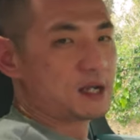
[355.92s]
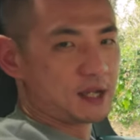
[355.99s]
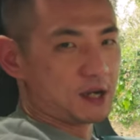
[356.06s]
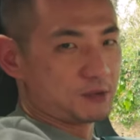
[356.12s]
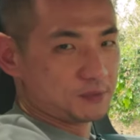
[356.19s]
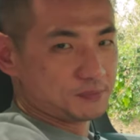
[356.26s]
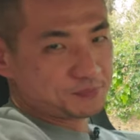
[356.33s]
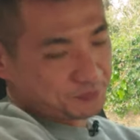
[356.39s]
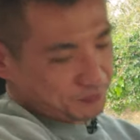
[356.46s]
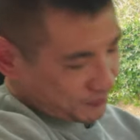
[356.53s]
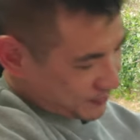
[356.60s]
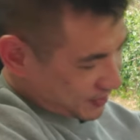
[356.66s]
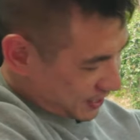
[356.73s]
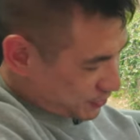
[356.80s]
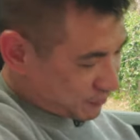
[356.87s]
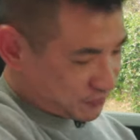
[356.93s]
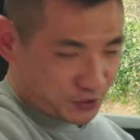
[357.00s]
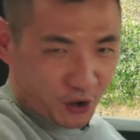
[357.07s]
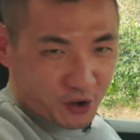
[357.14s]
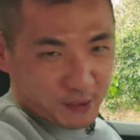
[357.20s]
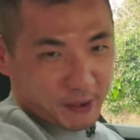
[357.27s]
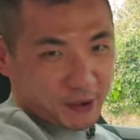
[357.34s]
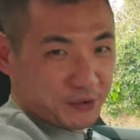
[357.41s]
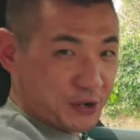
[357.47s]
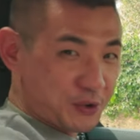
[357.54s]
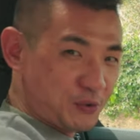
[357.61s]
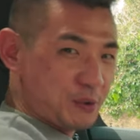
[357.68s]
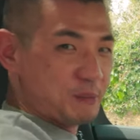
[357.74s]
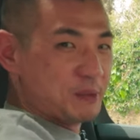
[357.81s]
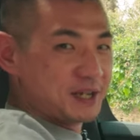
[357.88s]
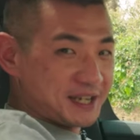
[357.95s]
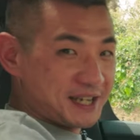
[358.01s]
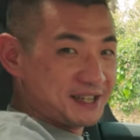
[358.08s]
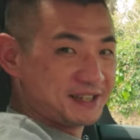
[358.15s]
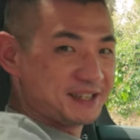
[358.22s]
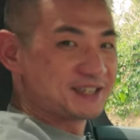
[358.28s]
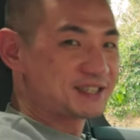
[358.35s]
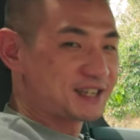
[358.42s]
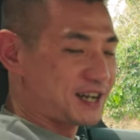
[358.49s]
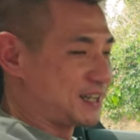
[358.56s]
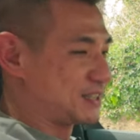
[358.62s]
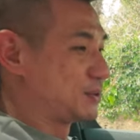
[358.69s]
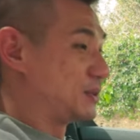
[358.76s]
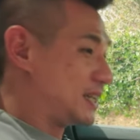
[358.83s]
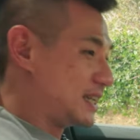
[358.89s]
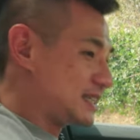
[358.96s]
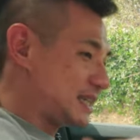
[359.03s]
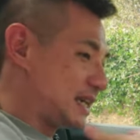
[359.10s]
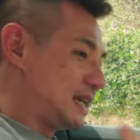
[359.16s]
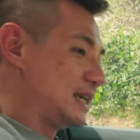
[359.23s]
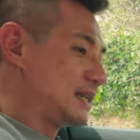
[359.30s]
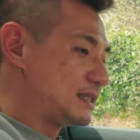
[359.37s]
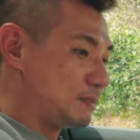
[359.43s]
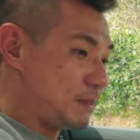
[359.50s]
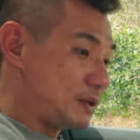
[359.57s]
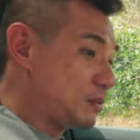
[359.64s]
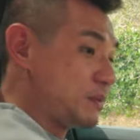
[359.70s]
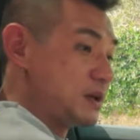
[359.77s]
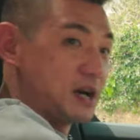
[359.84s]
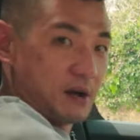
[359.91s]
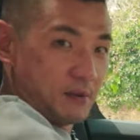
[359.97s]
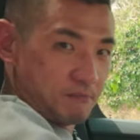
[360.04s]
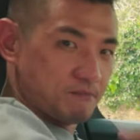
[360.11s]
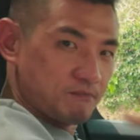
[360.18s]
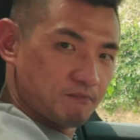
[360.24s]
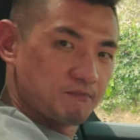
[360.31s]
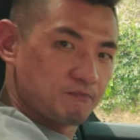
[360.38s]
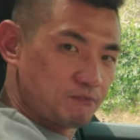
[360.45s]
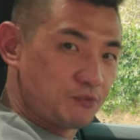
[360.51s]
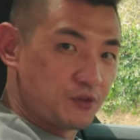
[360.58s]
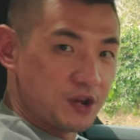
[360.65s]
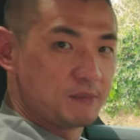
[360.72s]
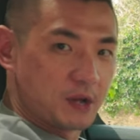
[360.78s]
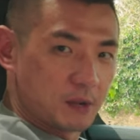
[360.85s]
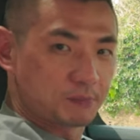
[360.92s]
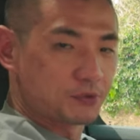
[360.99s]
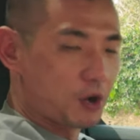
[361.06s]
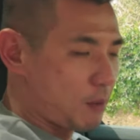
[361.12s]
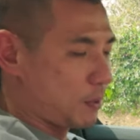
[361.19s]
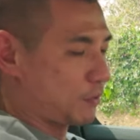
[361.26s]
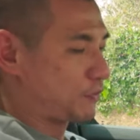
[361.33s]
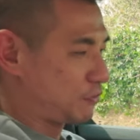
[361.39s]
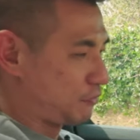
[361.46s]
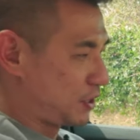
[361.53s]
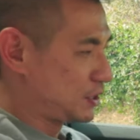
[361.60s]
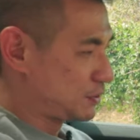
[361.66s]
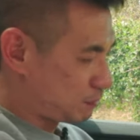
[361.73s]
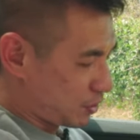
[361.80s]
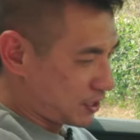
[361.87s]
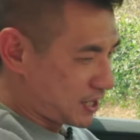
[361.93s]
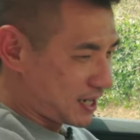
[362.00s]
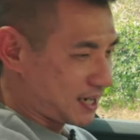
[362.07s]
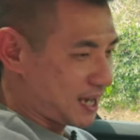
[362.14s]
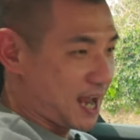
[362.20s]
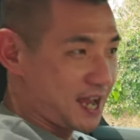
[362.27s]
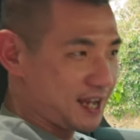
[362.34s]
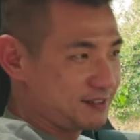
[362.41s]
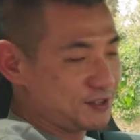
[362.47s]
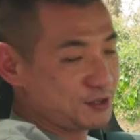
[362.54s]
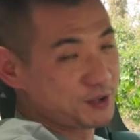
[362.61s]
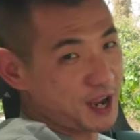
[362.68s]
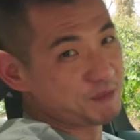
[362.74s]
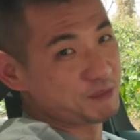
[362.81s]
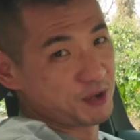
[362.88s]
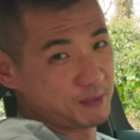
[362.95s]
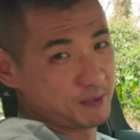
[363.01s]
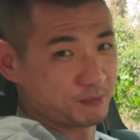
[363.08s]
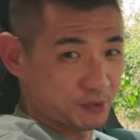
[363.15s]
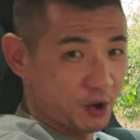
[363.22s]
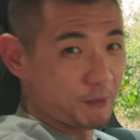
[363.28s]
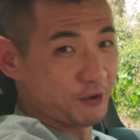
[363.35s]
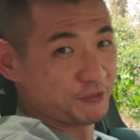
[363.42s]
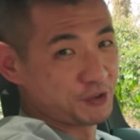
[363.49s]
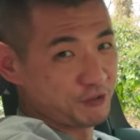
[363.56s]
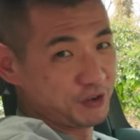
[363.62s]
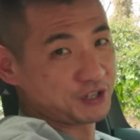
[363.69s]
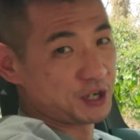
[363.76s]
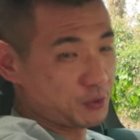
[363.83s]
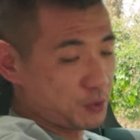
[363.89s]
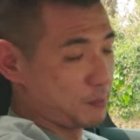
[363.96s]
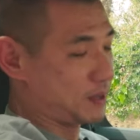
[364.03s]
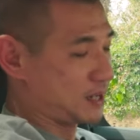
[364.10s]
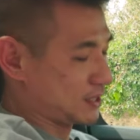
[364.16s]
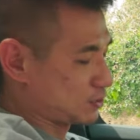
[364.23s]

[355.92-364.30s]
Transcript: Now, I do have to talk about equipment in this car. So this is meant to be a premium top of the range product and you get premium top of the range equipment